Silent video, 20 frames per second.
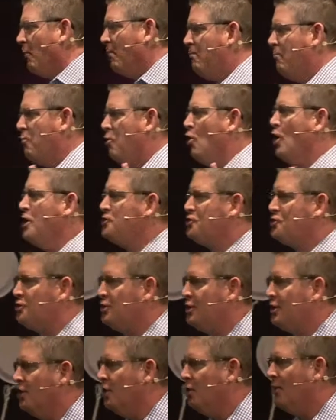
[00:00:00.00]
or push
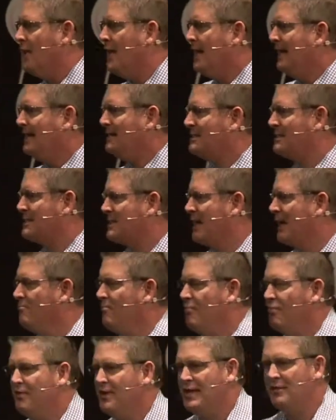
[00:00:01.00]
you. It's
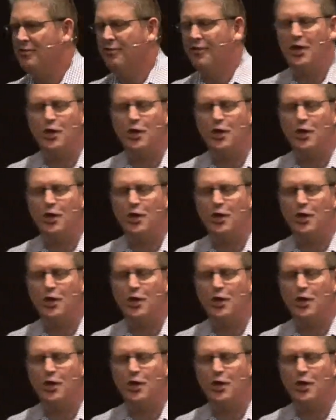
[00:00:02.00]
something